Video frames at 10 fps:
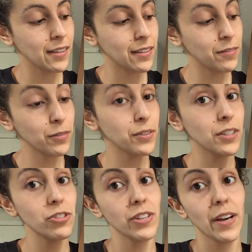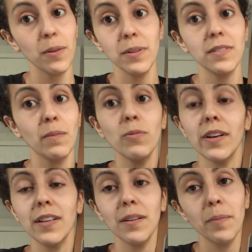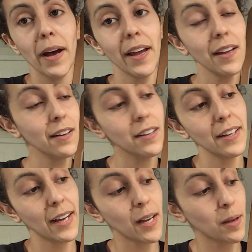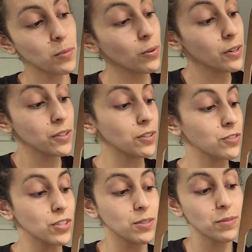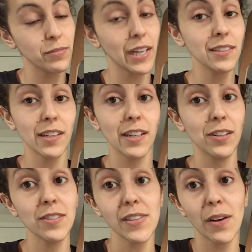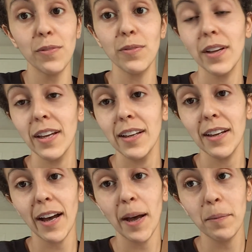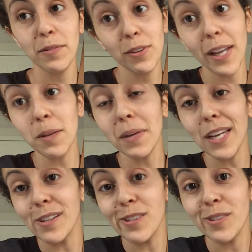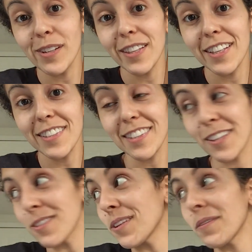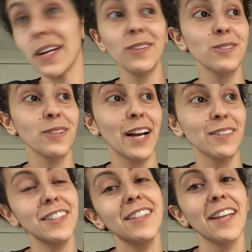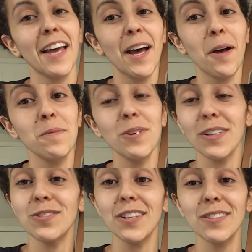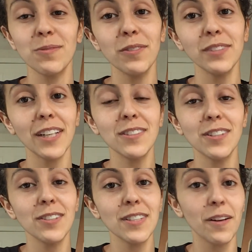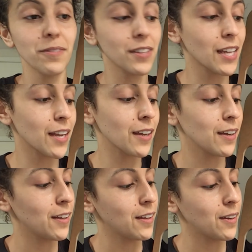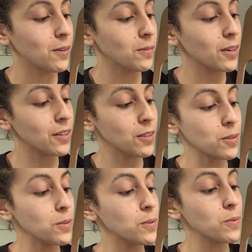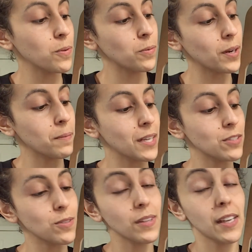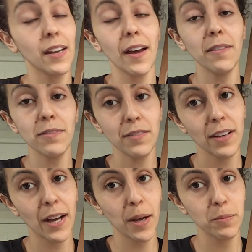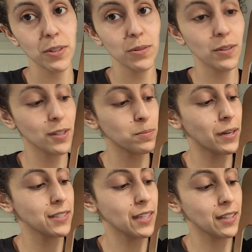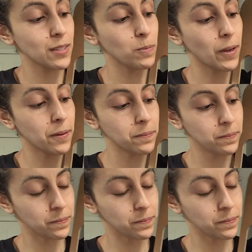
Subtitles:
feel free to share with someone nearby, or you can just reflect on it yourself. If you're like me and you're doing this and there's no one else around, you can just reflect to yourself and think what it made you think of when you were expressing this one.